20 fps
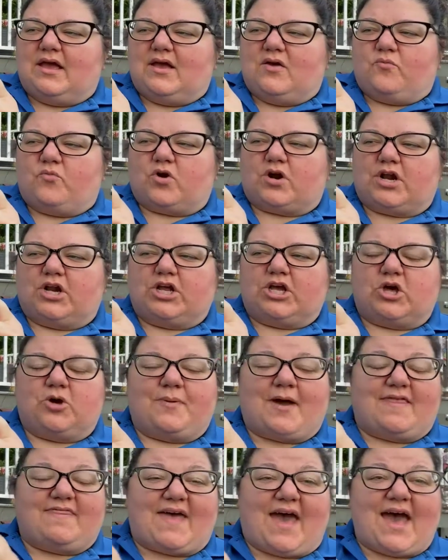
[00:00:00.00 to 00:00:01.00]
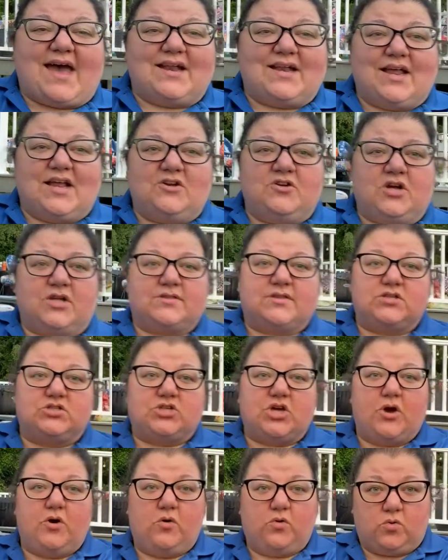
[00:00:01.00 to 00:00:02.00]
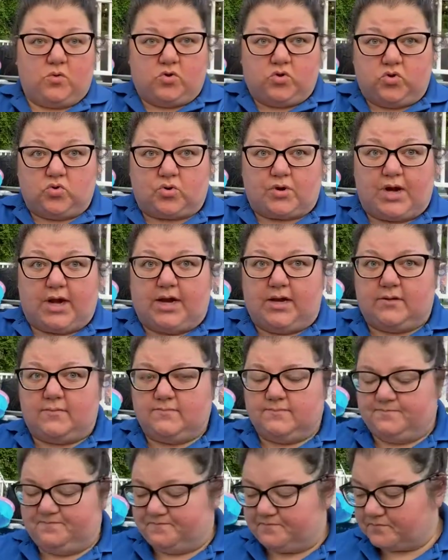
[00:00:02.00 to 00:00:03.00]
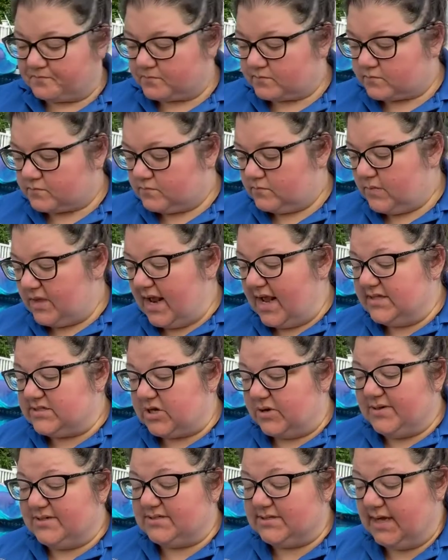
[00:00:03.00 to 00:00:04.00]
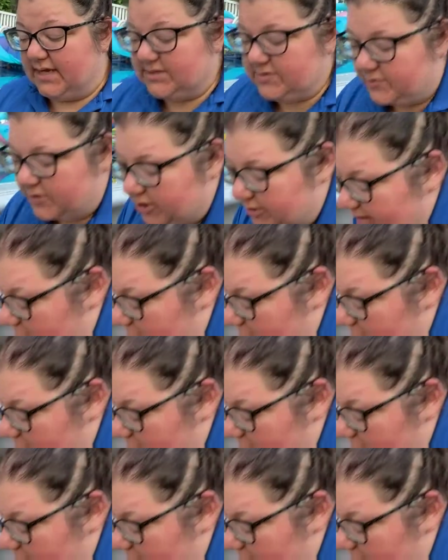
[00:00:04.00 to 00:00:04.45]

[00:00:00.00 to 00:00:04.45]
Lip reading: We're going to go by that and not the total chlorine. It's always nice when you